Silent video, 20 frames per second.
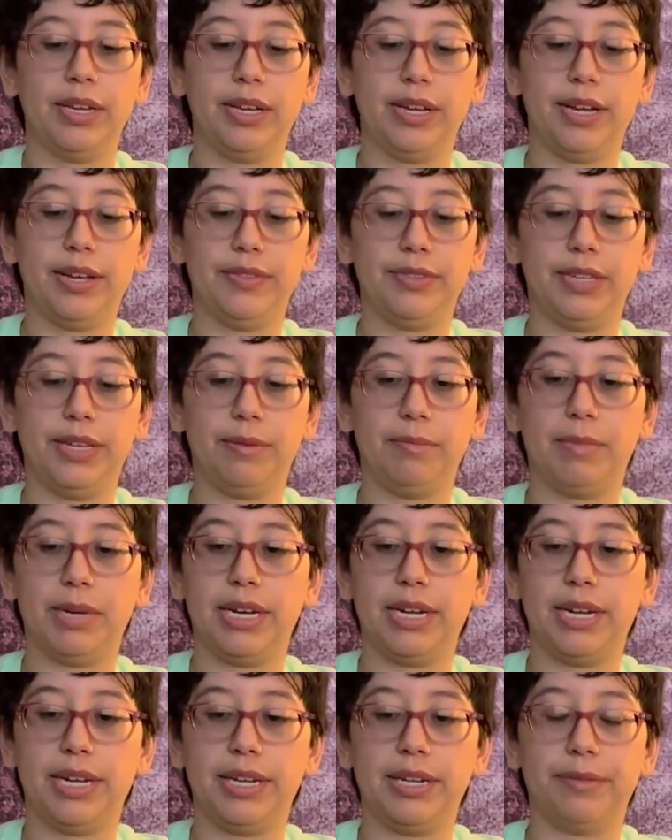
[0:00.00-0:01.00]
And then
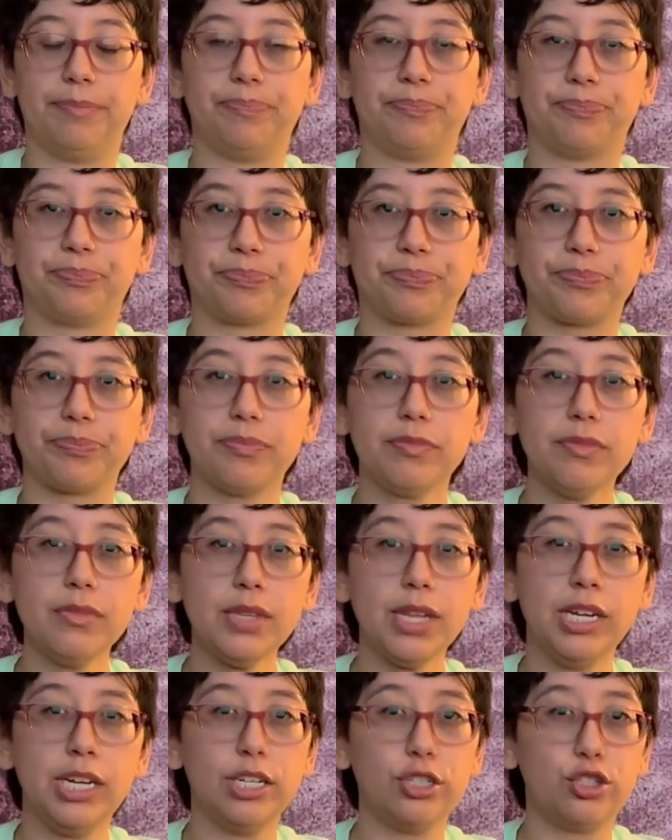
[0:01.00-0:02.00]
my
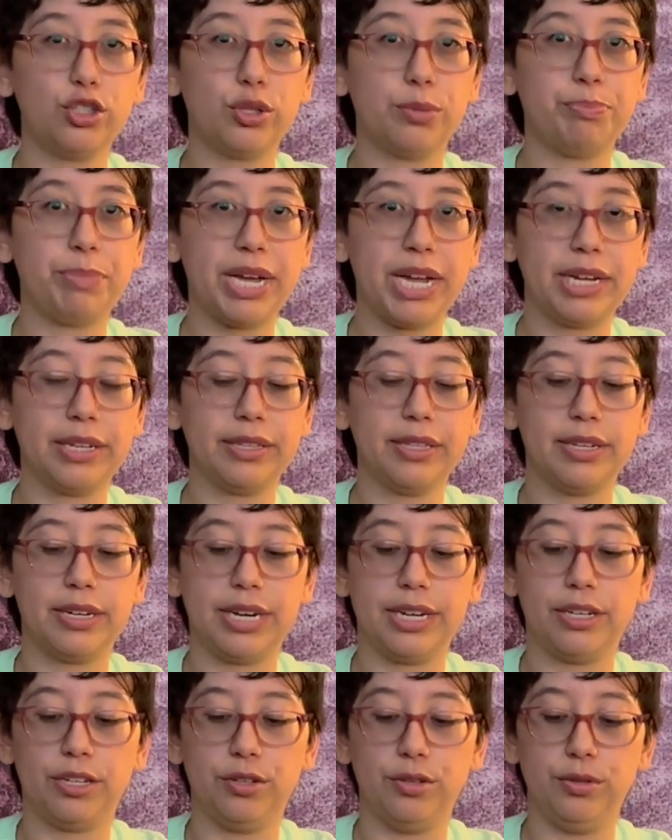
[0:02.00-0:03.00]
extra bag that I
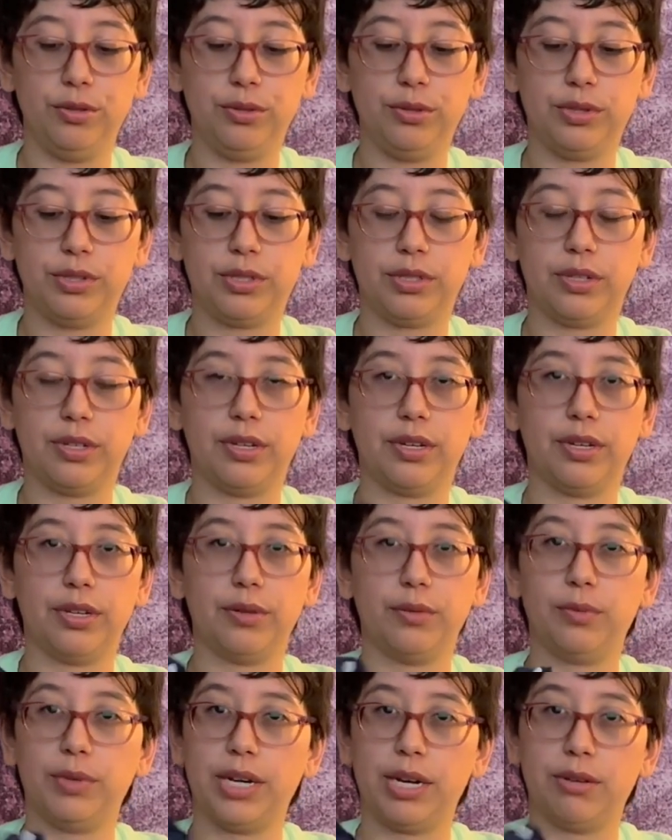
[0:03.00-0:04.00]
used
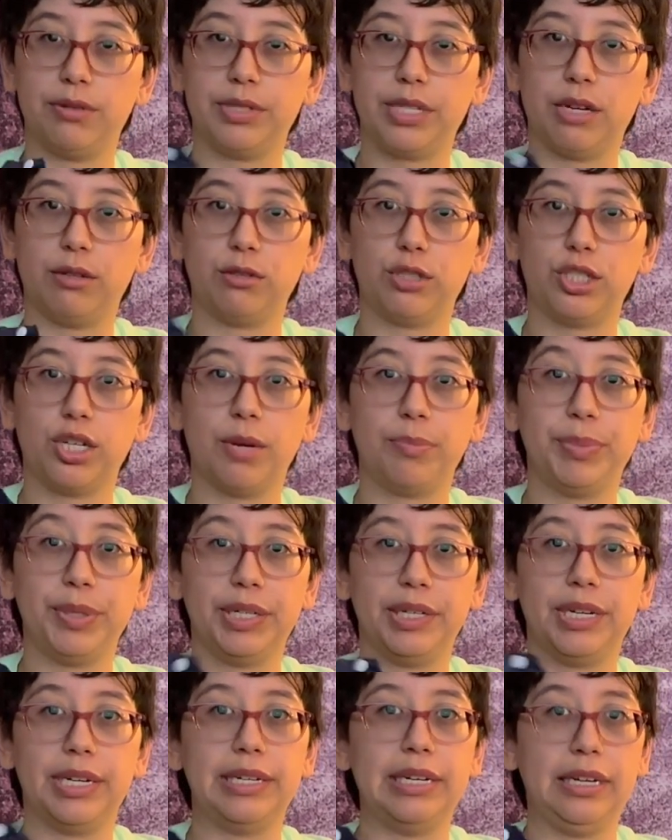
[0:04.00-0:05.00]
when I was out shopping
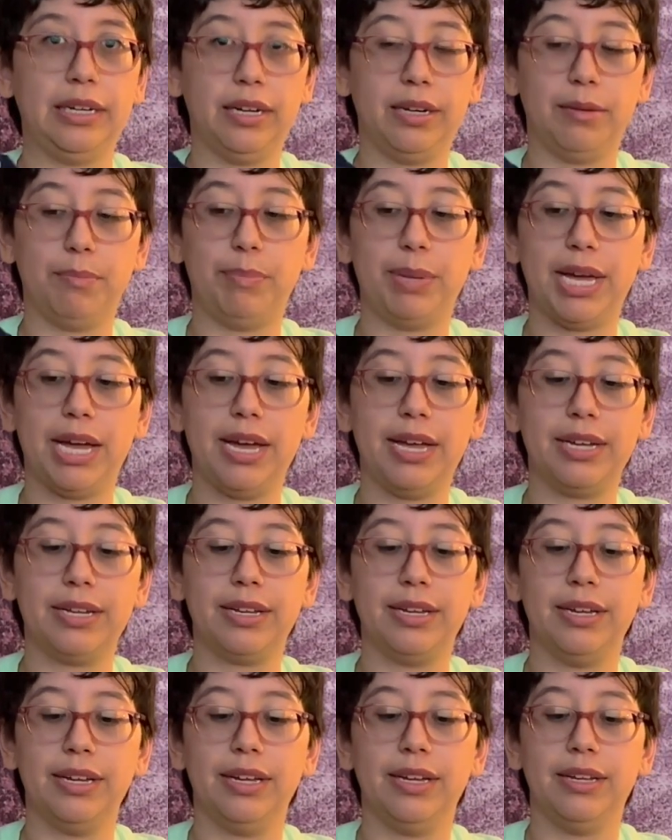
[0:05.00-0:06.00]
and I needed a bag,
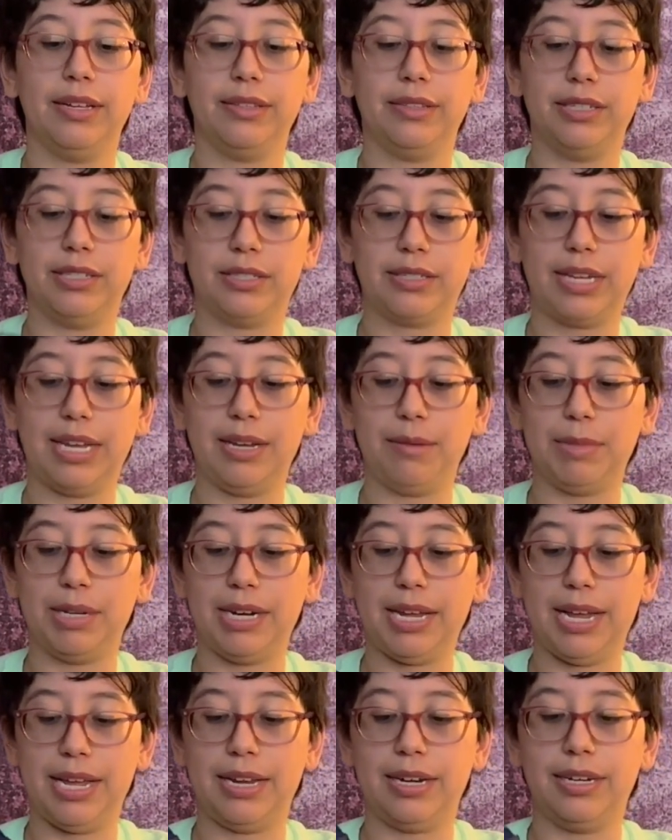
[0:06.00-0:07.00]
this came in
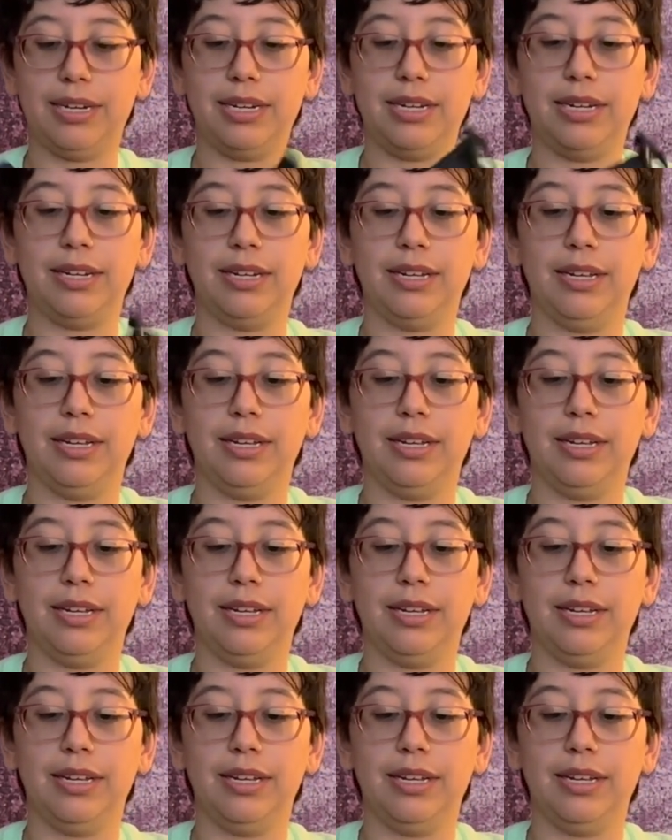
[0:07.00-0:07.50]
handy.